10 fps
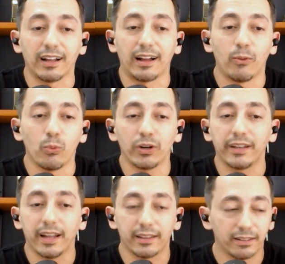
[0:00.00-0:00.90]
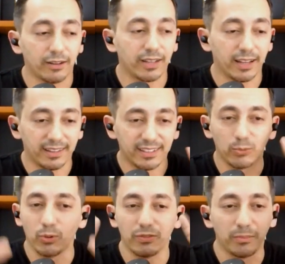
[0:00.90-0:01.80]
A word that, okay,
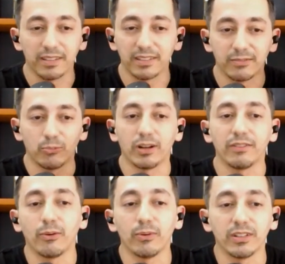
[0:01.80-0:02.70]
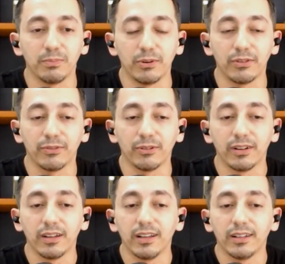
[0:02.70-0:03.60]
this word for me is wonderful, it's
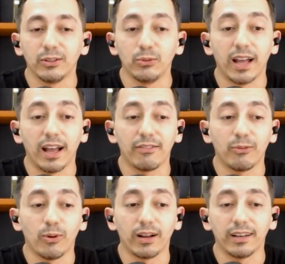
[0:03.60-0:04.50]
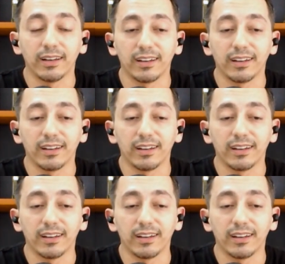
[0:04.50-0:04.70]
beautiful. Do you have one?